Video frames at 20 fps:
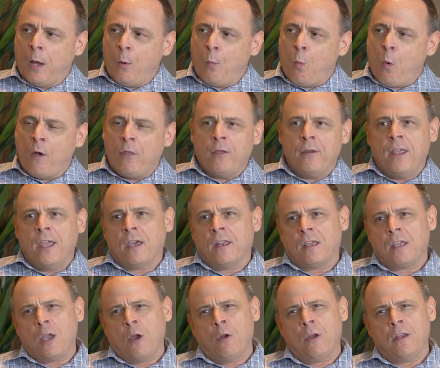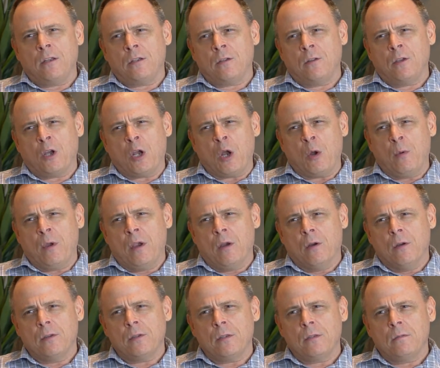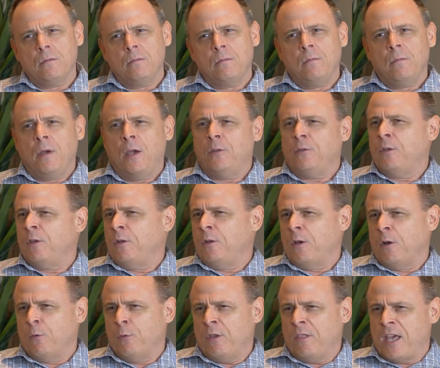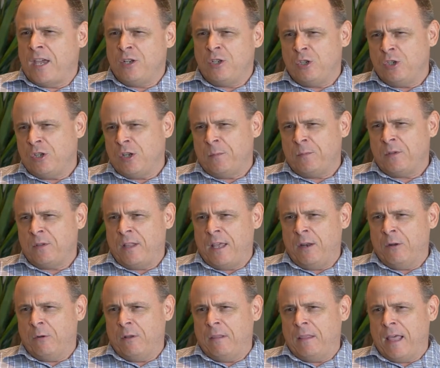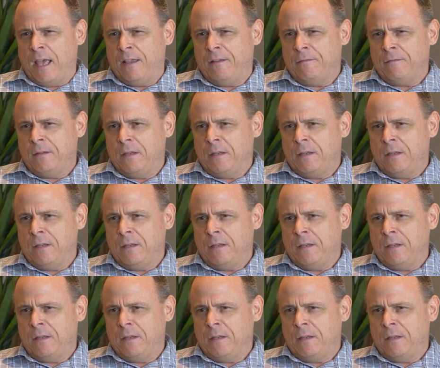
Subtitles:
what are they going to carry into their careers, into their relationships later in life?